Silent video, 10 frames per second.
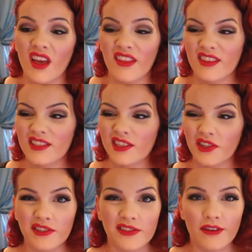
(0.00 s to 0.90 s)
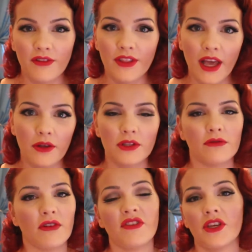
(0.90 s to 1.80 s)
There's lots of stuff on there, lots of
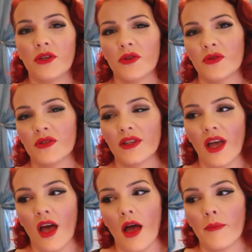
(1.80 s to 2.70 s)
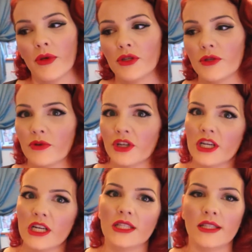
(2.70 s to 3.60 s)
reviews, beauty
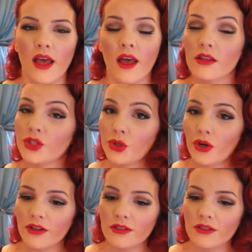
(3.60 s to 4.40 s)
products and tutorials.